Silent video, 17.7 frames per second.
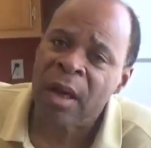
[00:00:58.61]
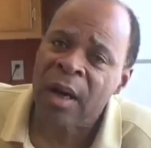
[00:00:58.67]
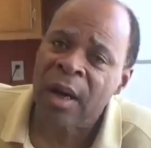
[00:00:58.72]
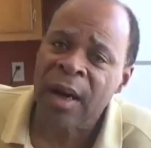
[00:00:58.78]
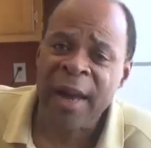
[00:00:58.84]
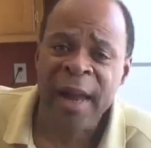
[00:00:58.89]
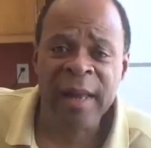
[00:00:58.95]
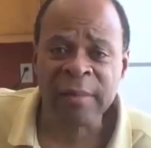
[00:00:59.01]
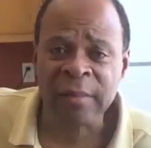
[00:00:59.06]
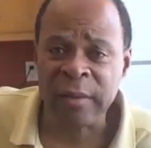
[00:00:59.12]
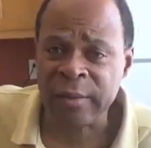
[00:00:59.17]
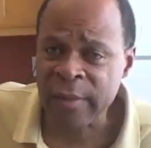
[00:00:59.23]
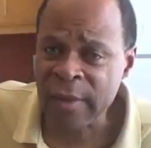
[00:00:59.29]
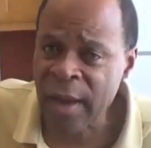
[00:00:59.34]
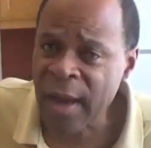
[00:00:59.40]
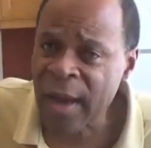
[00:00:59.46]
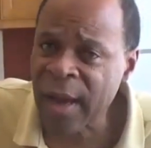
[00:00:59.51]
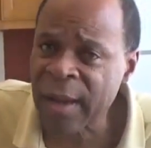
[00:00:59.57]
At the
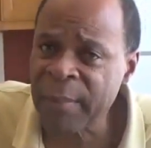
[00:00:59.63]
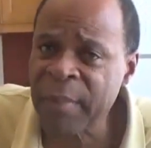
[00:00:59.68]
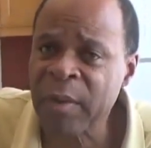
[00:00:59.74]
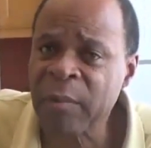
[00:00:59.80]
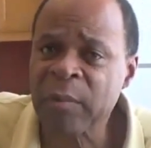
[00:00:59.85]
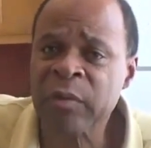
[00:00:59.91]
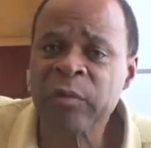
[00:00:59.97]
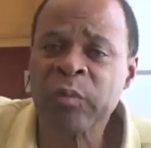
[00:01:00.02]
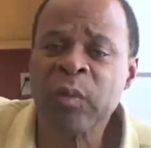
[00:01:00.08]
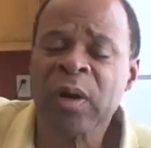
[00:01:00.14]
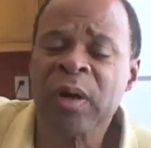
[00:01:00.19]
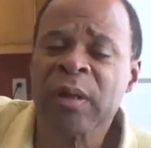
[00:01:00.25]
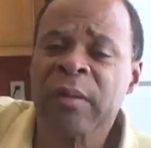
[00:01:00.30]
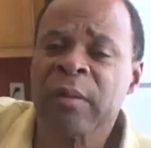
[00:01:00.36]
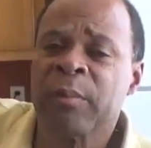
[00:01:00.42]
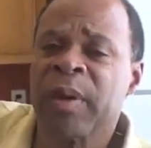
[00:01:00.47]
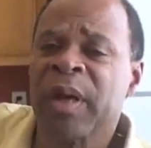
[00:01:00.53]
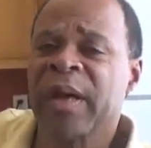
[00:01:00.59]
time, it was one of
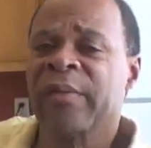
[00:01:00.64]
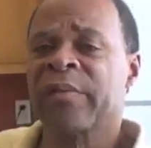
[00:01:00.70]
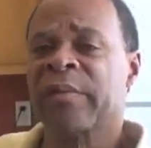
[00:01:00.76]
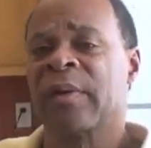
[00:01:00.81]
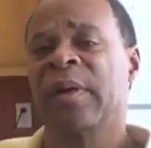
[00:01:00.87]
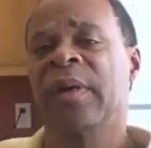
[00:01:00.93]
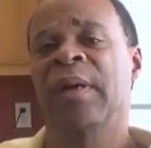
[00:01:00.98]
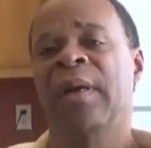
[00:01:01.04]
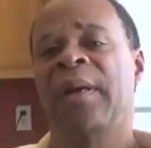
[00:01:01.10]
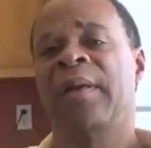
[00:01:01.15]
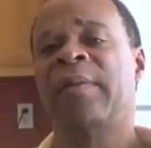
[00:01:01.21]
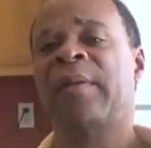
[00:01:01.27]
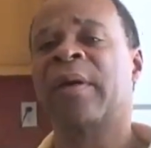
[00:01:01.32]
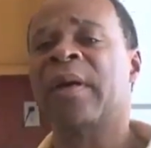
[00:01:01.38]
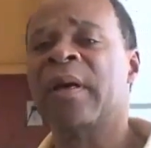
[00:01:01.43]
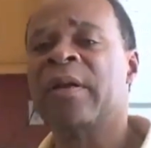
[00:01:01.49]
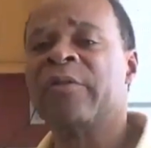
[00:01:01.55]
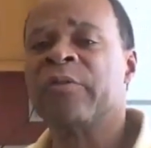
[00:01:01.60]
the best in
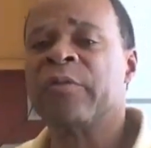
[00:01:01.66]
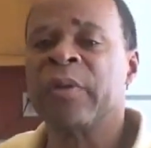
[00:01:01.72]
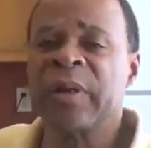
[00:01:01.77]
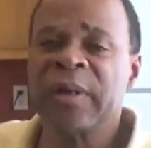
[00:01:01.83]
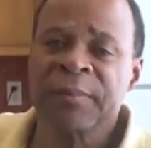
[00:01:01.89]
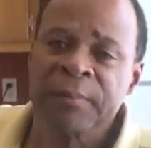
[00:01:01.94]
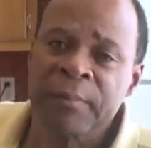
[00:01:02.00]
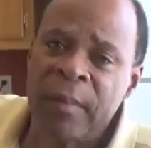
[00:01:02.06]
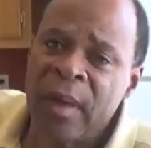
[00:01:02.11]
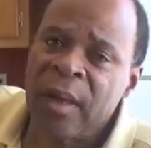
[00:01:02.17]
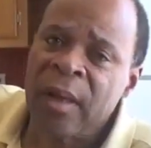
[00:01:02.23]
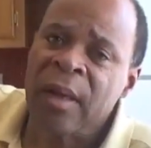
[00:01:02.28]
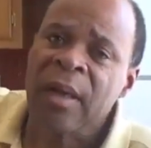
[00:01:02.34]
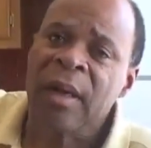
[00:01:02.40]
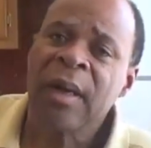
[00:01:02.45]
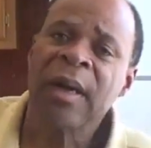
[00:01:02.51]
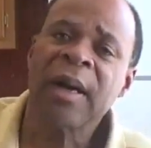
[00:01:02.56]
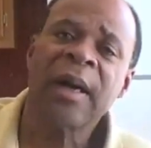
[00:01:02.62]
the country.
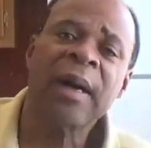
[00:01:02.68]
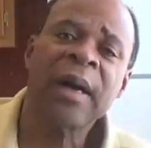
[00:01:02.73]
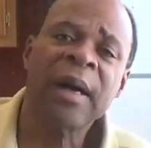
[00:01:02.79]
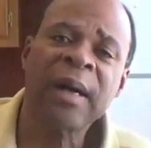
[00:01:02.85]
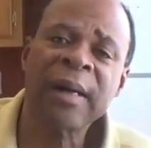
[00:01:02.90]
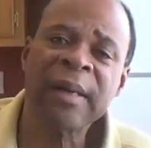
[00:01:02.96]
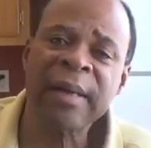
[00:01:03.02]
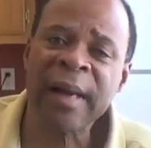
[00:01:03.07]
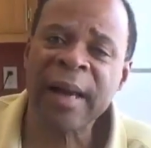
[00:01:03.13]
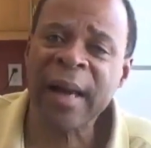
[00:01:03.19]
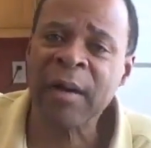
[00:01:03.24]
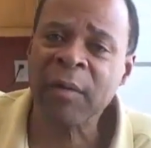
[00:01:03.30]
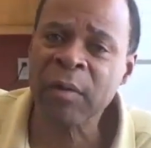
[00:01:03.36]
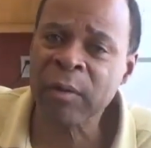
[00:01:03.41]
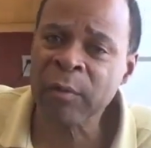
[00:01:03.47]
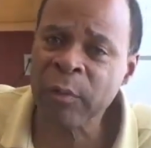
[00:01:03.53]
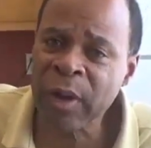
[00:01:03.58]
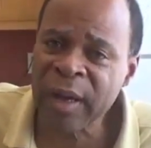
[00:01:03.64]

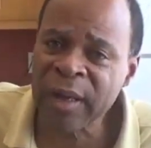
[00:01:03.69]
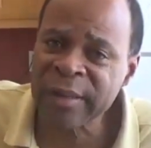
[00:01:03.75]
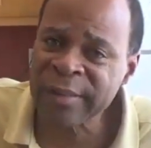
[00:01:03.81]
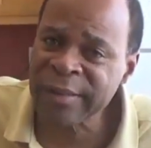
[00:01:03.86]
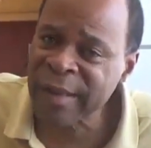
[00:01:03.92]
How it ranks